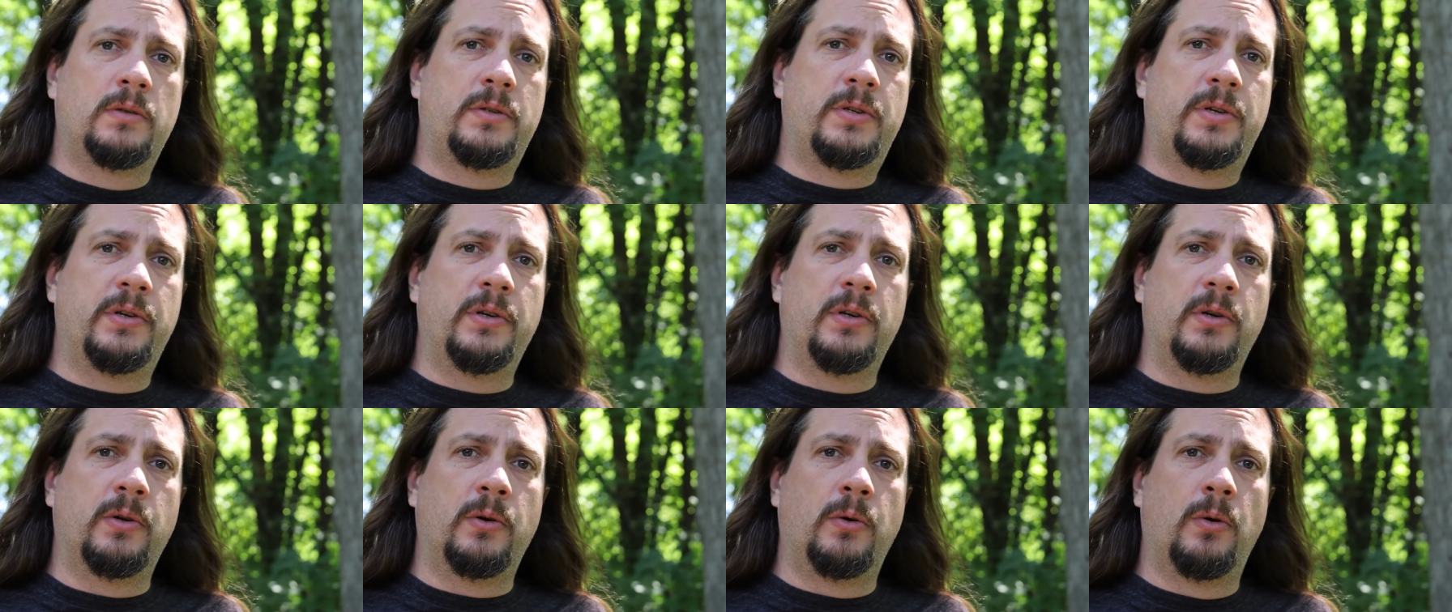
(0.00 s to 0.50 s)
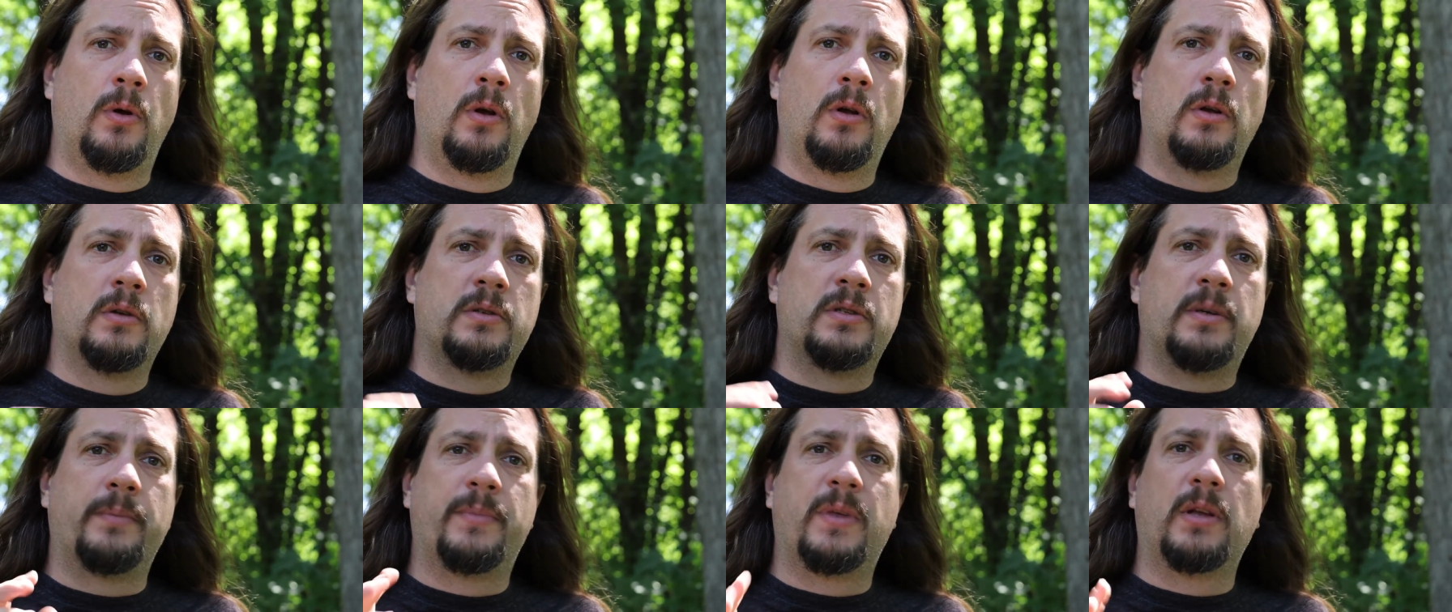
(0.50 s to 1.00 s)
to
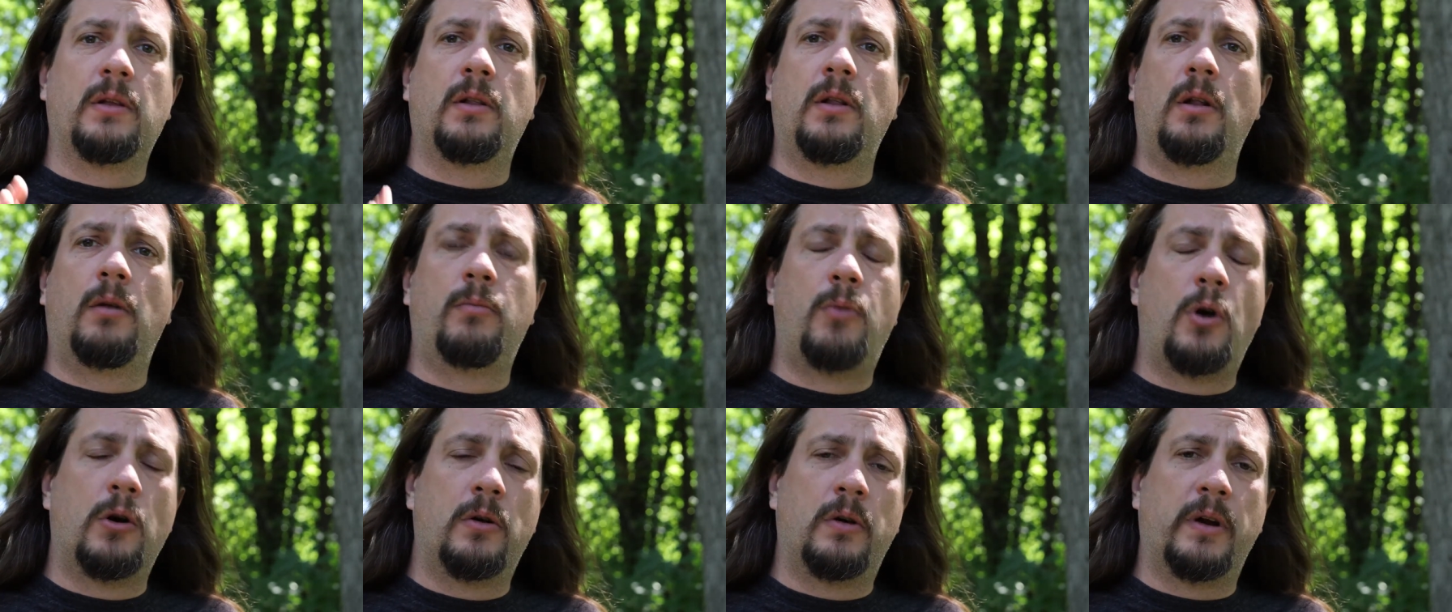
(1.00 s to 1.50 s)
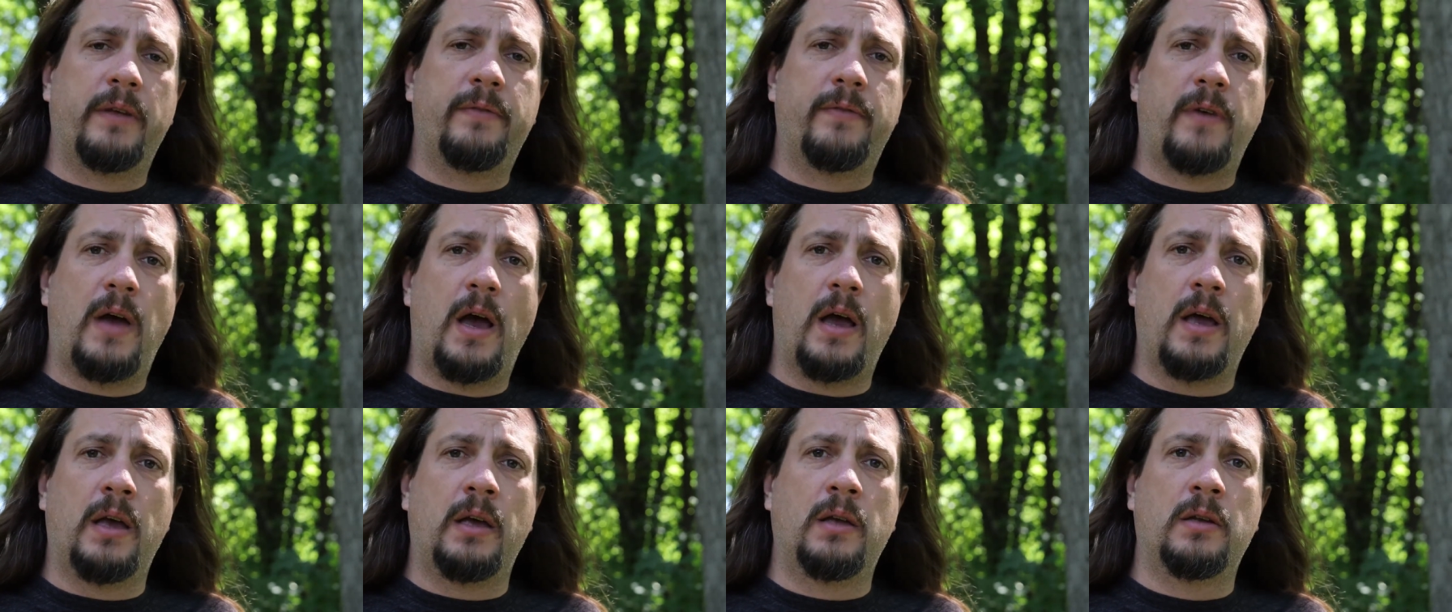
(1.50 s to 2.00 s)
something a little more
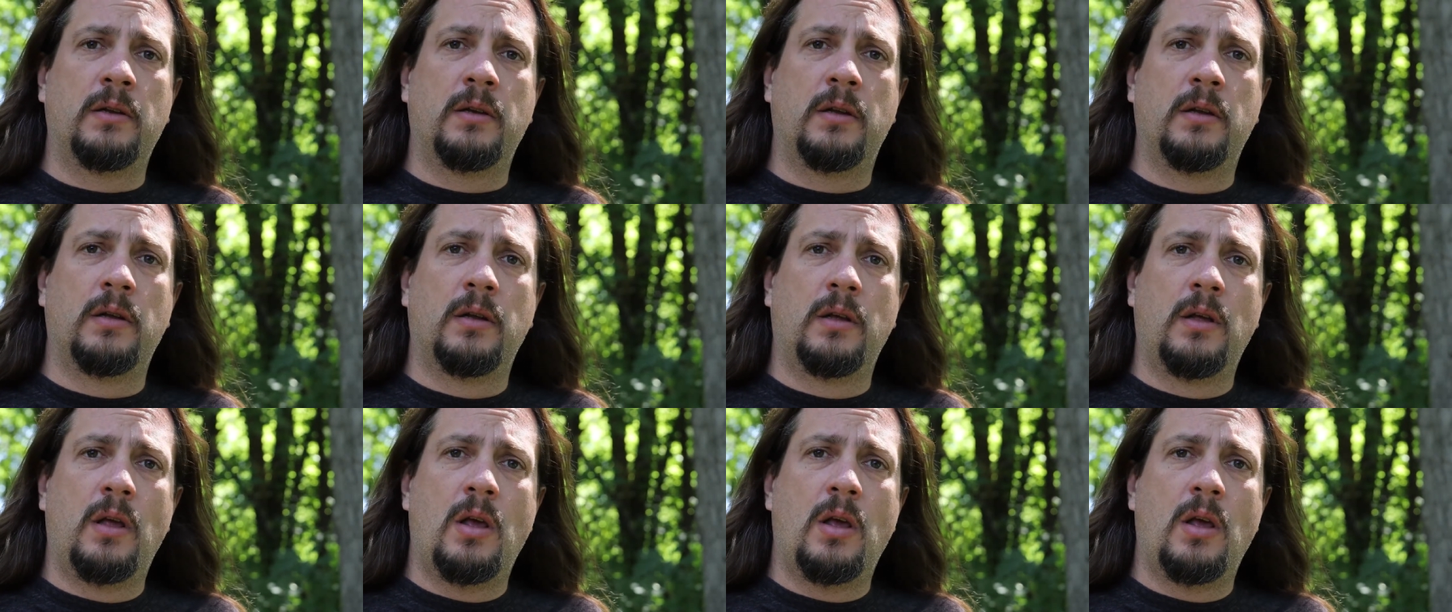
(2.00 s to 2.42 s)
refined,